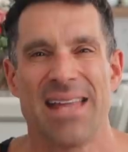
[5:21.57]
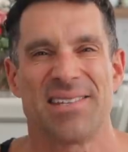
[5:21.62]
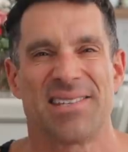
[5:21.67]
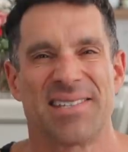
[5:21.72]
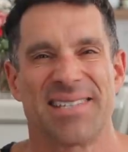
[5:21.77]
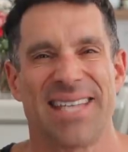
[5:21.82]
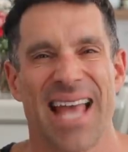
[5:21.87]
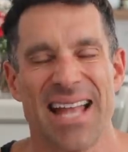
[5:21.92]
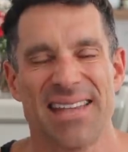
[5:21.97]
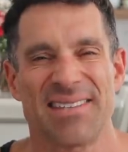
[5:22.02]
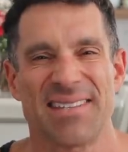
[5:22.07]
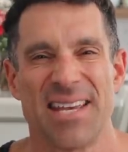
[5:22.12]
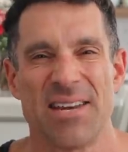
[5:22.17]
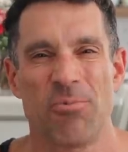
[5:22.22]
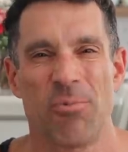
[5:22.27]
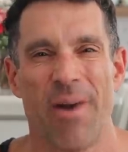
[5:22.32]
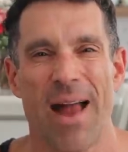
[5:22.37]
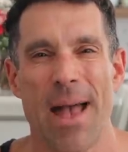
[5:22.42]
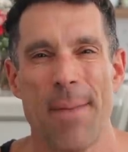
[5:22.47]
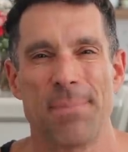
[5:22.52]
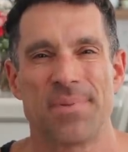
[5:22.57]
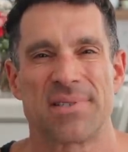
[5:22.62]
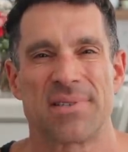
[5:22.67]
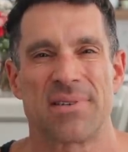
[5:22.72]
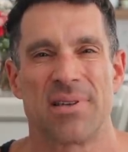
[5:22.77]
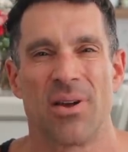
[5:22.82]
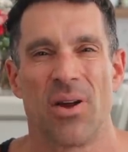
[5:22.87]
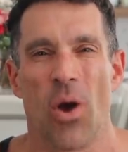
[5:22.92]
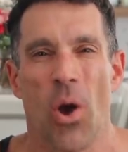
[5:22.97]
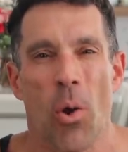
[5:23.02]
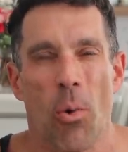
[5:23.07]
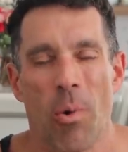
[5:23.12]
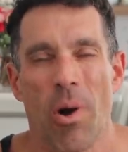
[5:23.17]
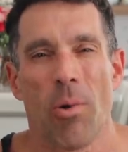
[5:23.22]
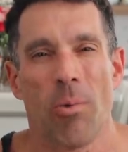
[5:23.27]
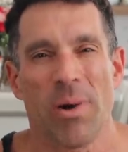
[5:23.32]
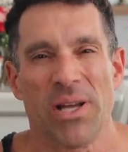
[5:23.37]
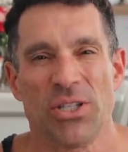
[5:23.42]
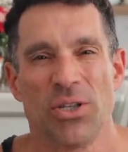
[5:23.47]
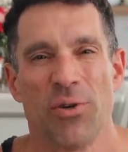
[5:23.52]
And sets and reps?
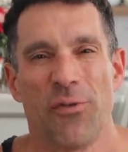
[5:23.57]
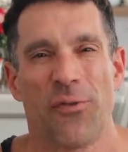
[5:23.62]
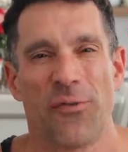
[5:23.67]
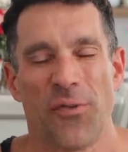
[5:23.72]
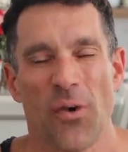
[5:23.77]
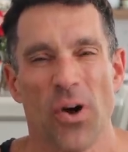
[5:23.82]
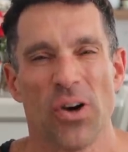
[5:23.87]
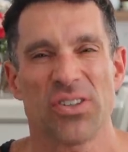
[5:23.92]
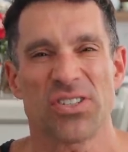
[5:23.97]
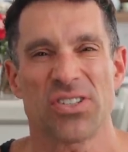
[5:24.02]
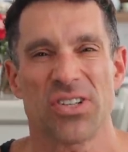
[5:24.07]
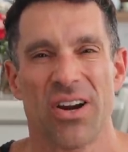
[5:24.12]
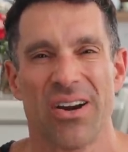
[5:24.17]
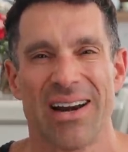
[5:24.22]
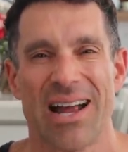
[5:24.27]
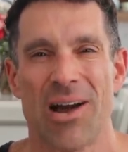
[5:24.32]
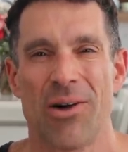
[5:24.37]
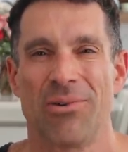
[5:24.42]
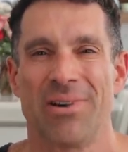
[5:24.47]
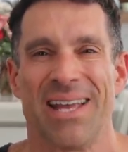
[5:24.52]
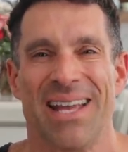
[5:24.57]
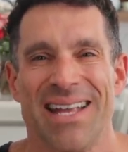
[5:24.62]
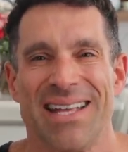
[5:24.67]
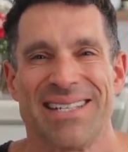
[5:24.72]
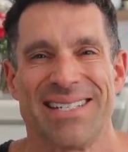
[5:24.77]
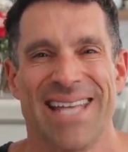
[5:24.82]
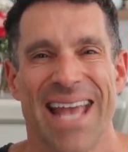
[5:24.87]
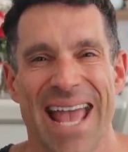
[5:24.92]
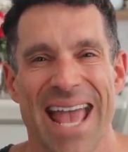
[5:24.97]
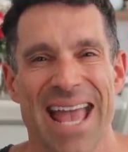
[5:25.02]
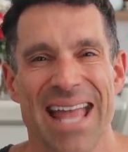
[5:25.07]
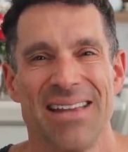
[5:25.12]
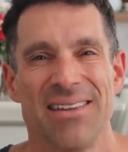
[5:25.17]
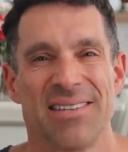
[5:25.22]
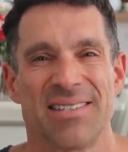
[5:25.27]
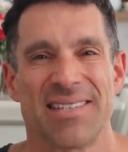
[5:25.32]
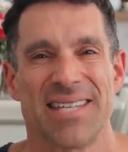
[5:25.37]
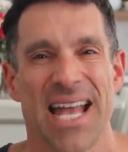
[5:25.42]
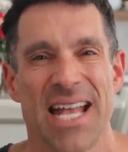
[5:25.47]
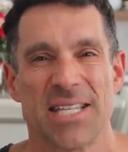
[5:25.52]
Well, when you first start out, 10
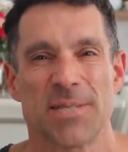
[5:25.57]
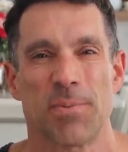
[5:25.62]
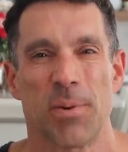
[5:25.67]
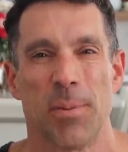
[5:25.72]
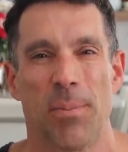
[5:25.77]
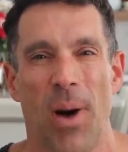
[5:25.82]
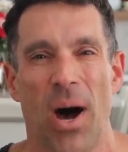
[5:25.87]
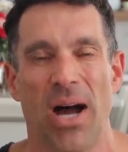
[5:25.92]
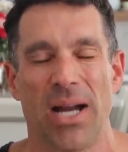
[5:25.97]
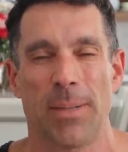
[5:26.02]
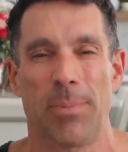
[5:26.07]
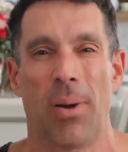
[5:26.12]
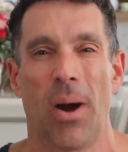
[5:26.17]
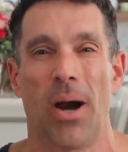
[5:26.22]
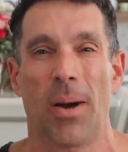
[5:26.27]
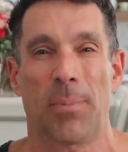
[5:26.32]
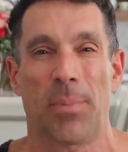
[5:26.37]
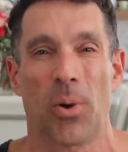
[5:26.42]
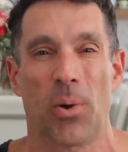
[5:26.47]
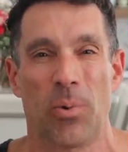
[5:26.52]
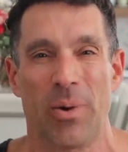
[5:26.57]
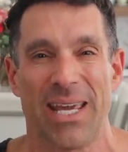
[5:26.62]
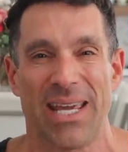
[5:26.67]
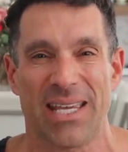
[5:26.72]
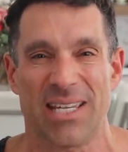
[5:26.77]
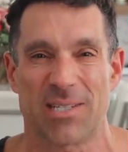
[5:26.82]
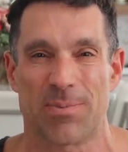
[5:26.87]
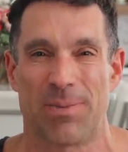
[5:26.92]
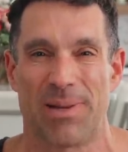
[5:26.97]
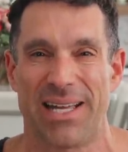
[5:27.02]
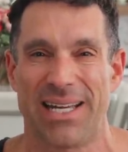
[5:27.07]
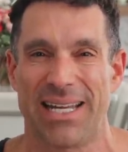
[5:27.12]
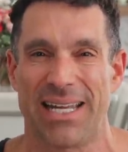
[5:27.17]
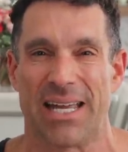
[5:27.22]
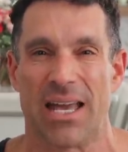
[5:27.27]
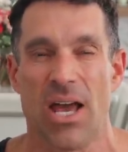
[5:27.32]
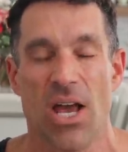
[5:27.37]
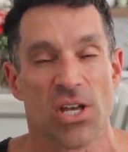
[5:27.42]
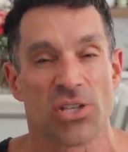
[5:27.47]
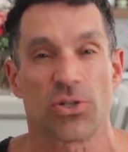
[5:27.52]
sets per body part per week is plenty.